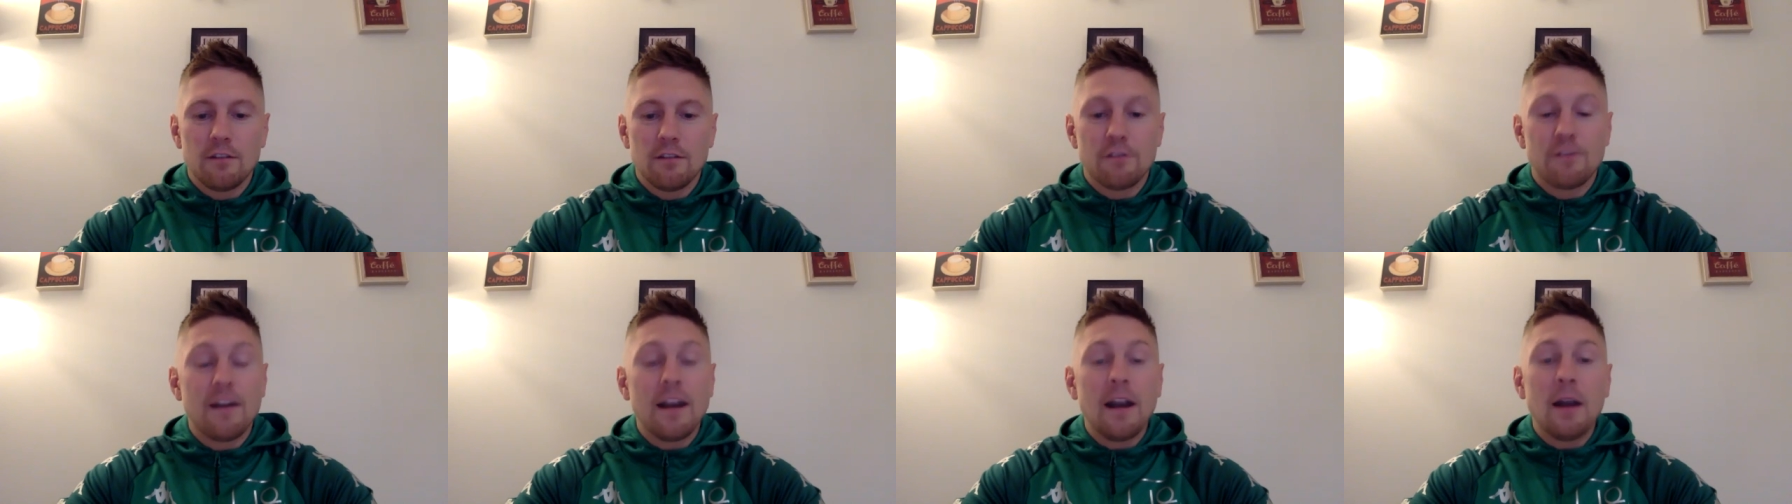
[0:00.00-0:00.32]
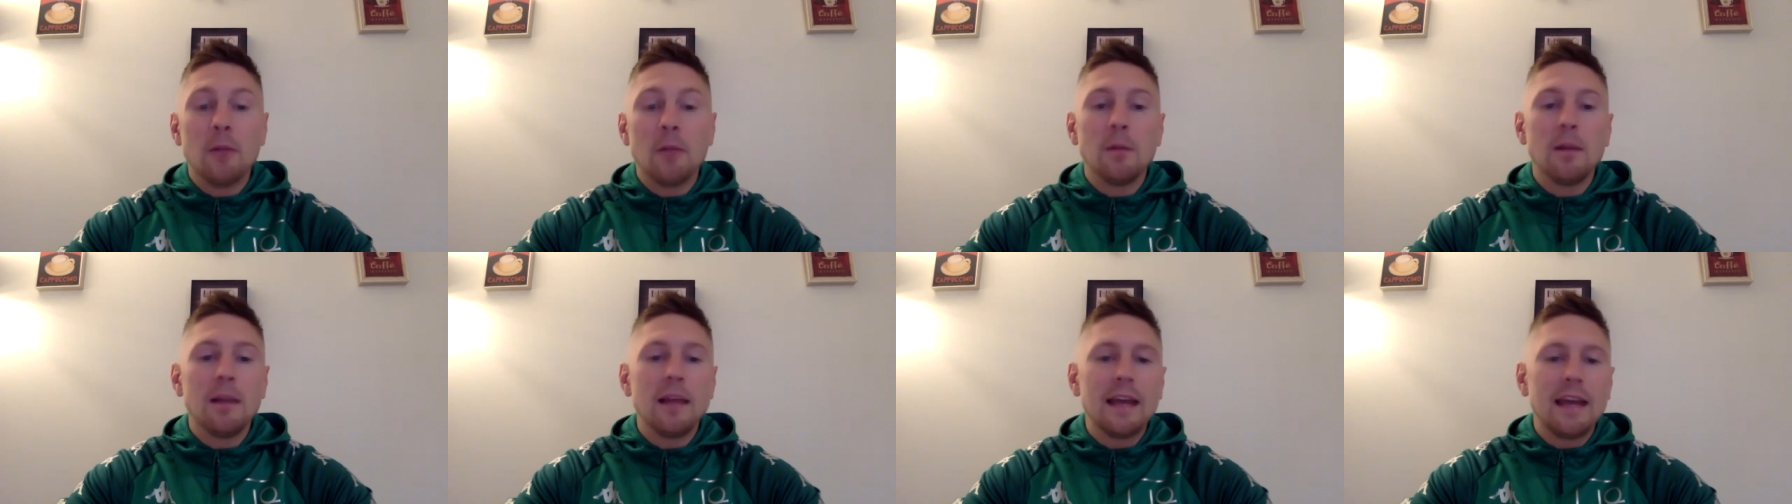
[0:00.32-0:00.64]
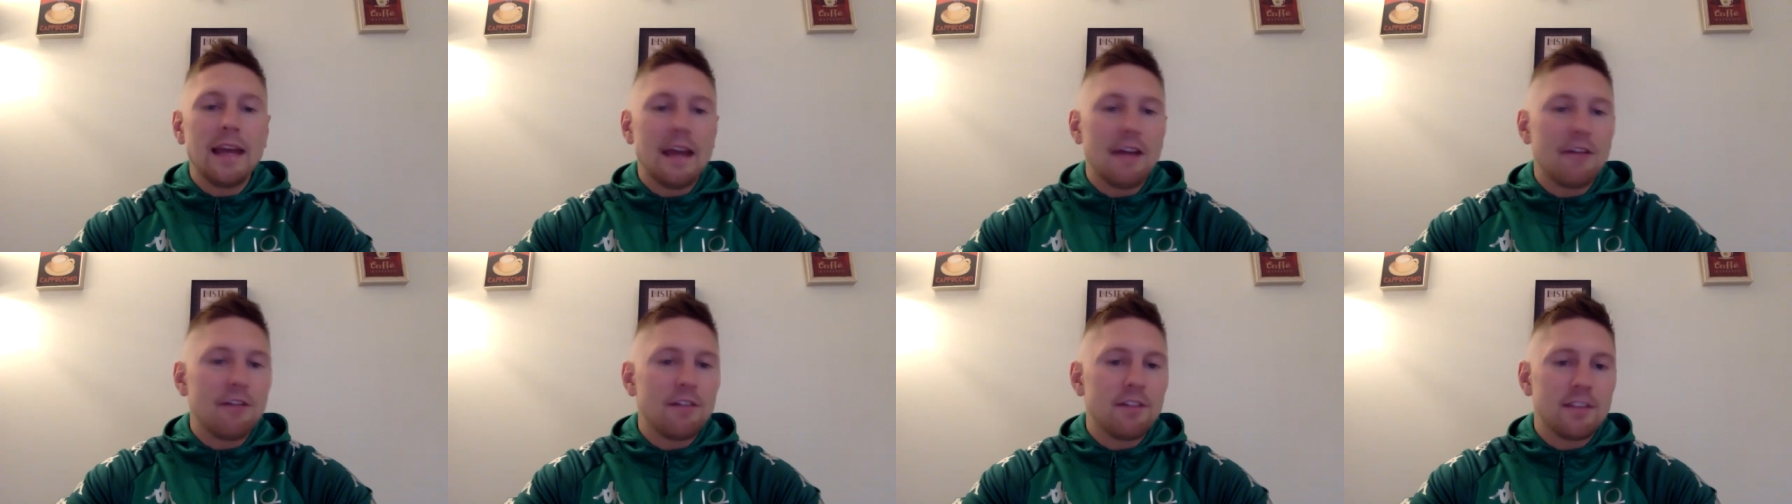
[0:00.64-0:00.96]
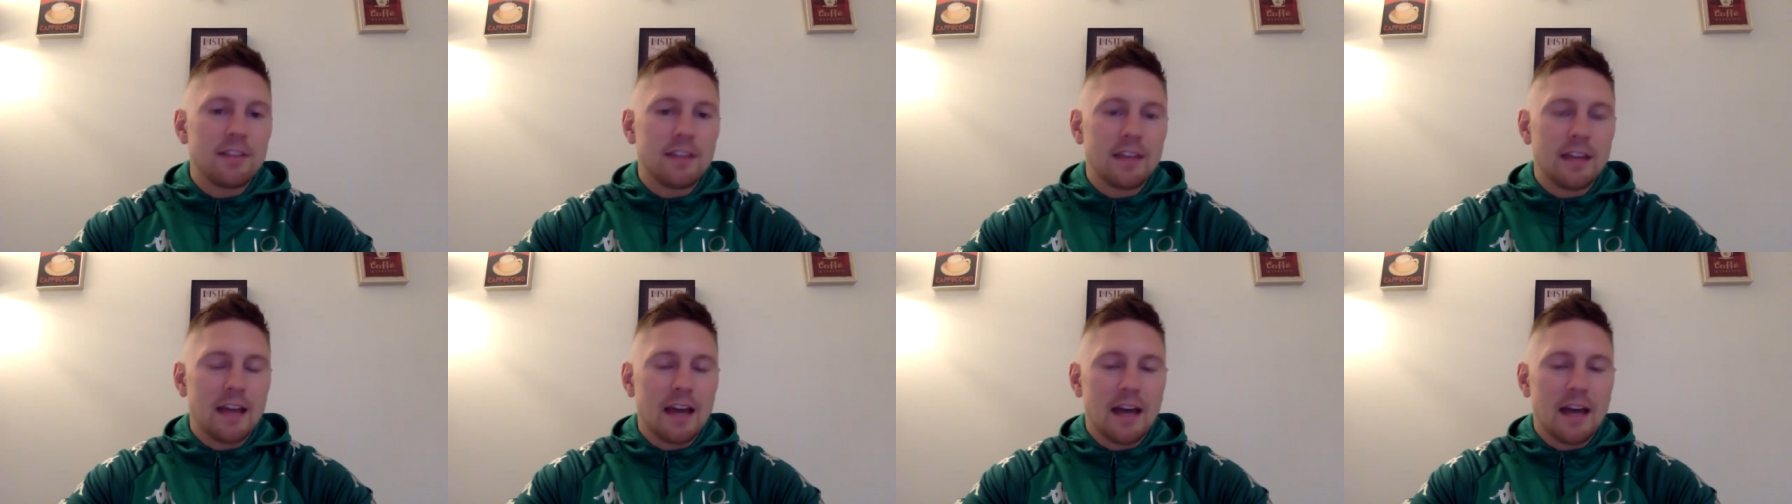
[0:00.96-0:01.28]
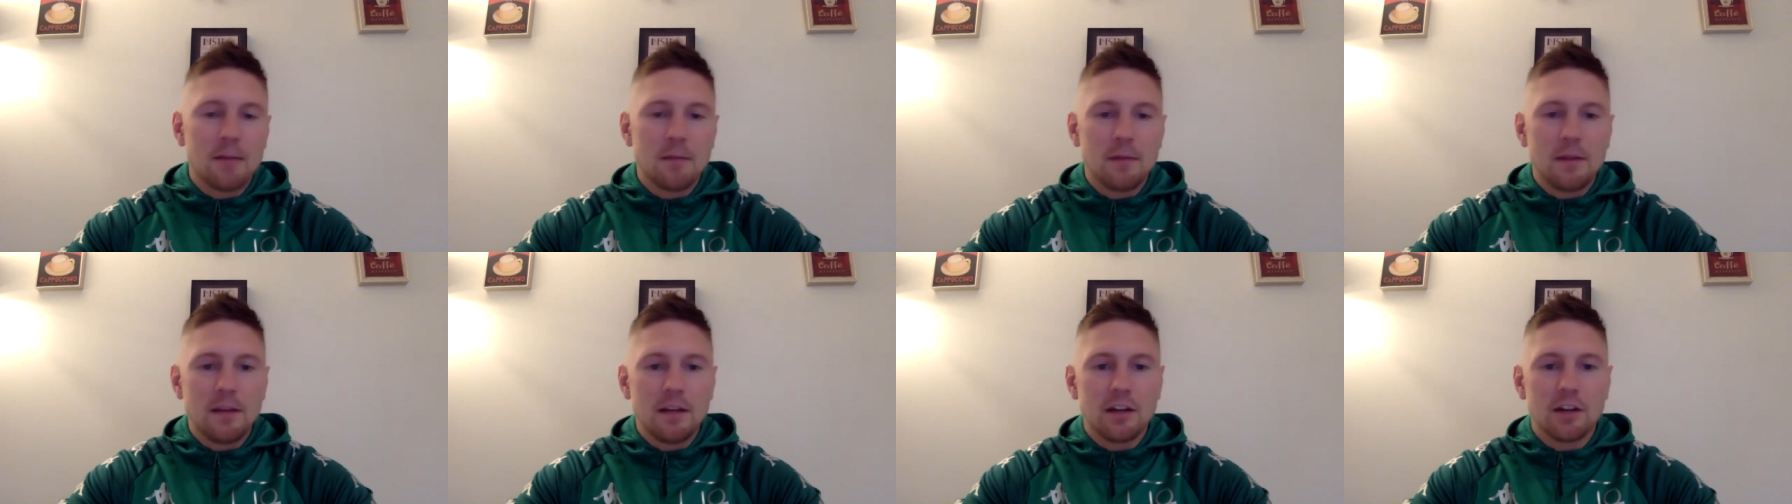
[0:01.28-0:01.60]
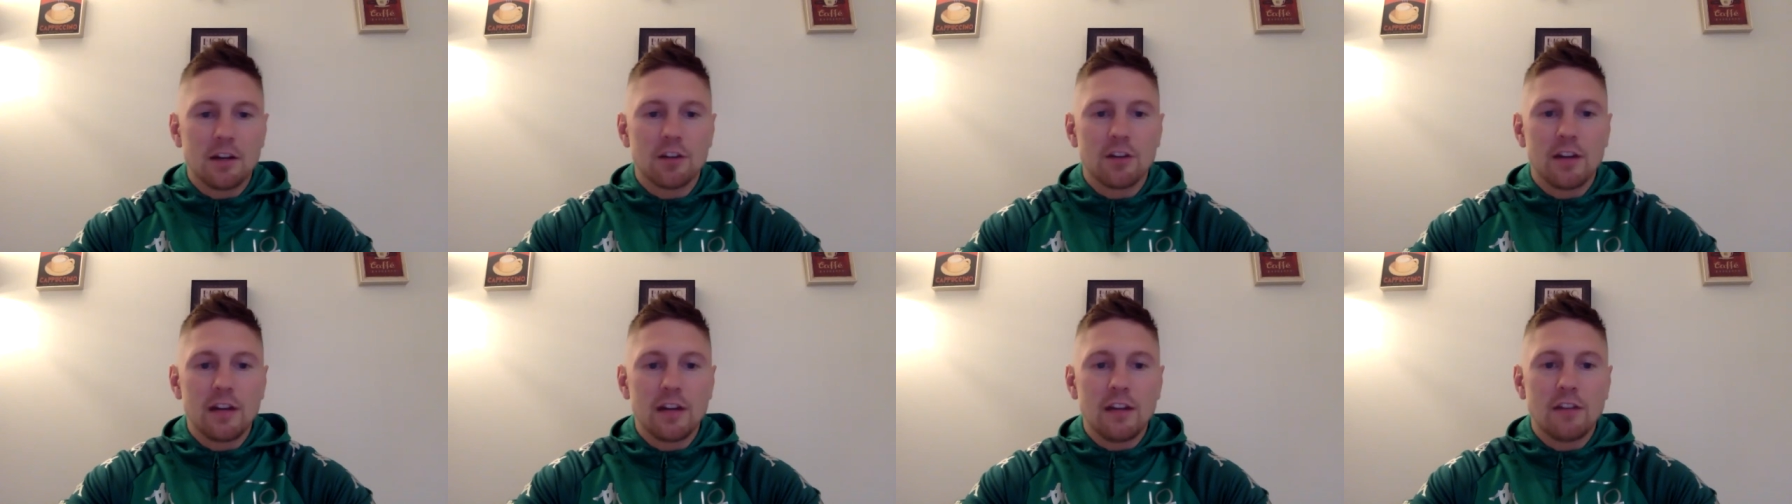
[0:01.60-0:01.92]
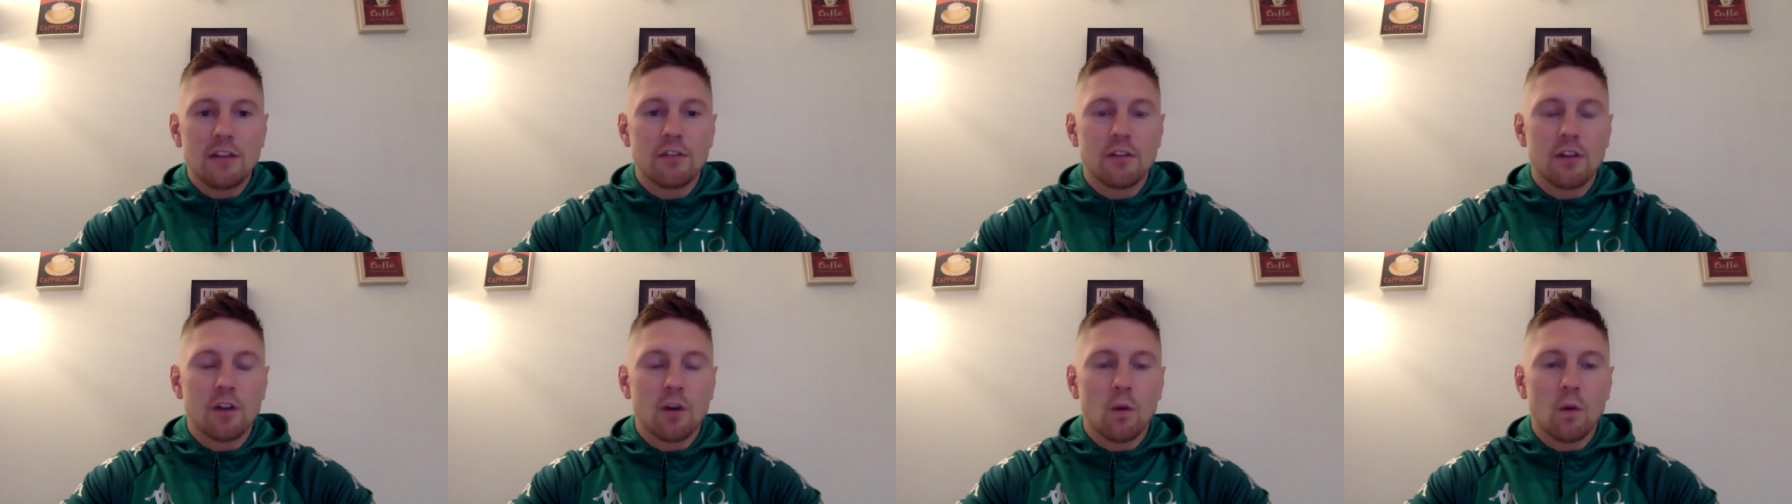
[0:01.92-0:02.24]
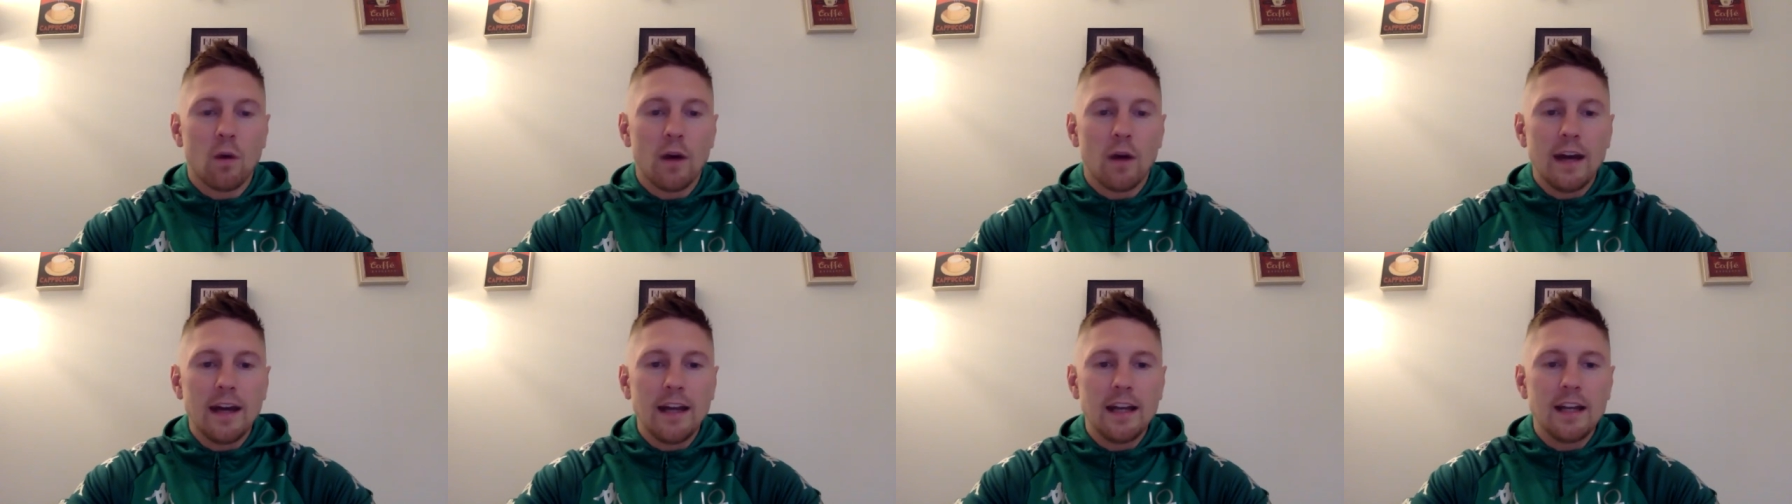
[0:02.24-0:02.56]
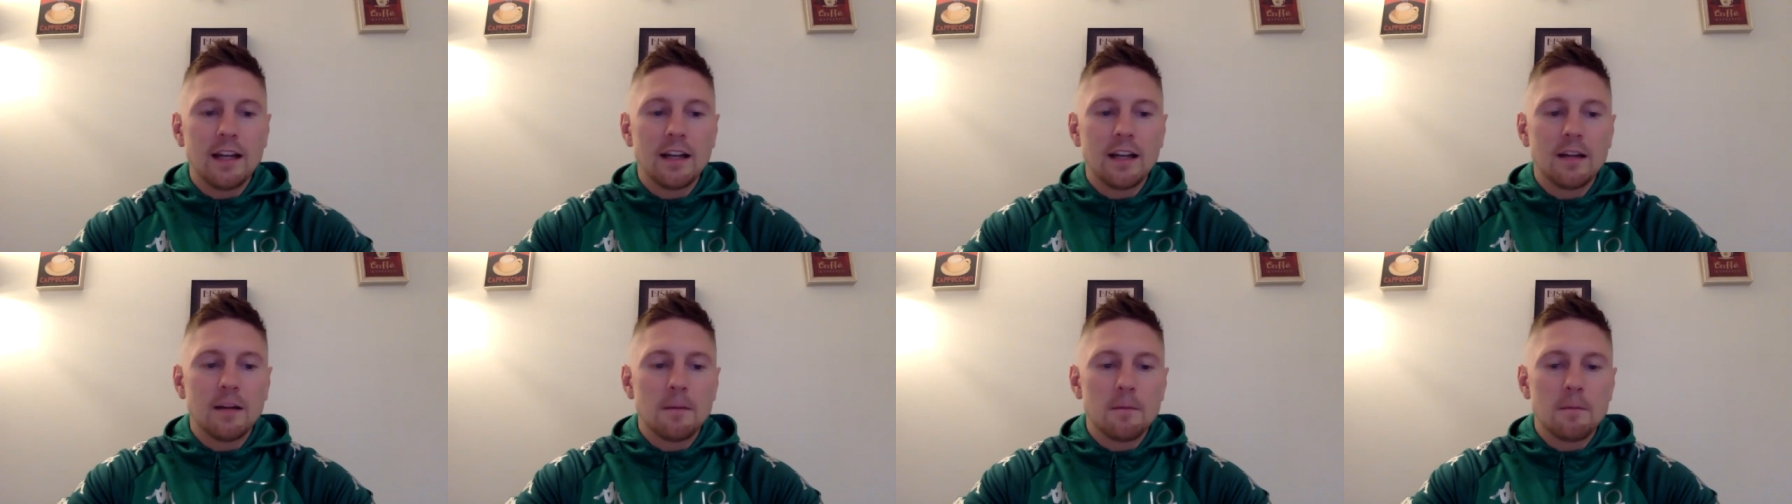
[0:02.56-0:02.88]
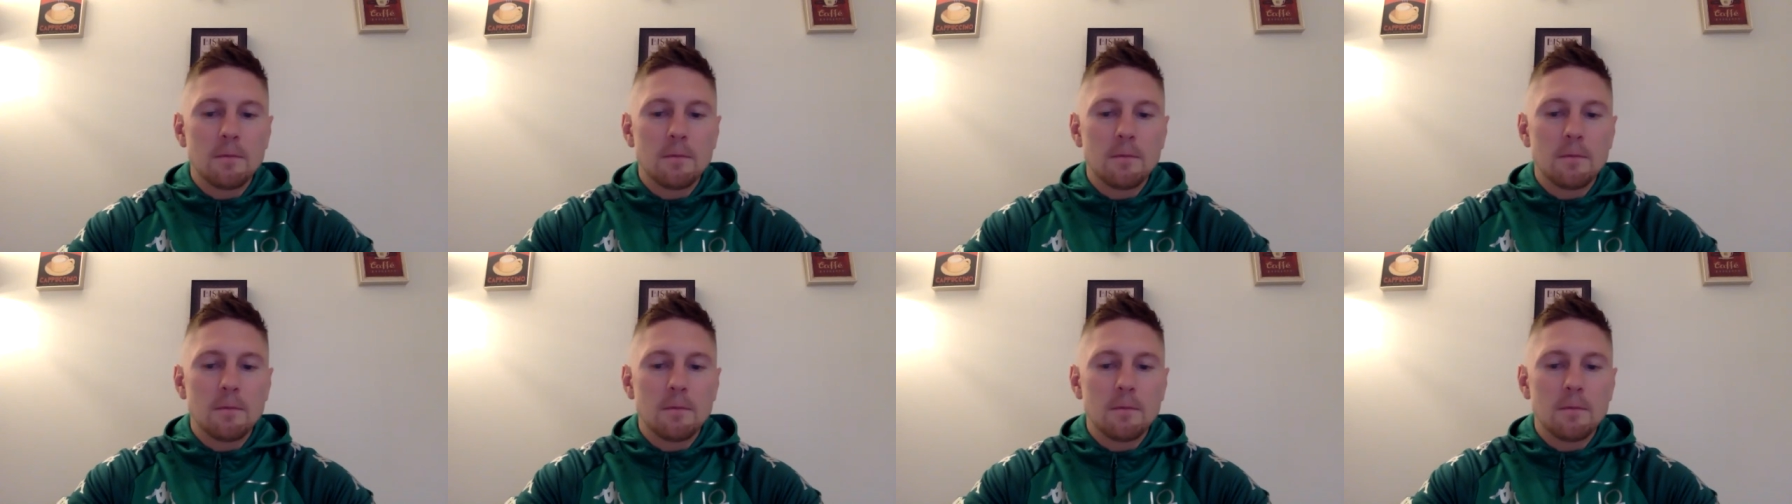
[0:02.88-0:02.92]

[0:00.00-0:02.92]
verbally everything had been agreed for a while.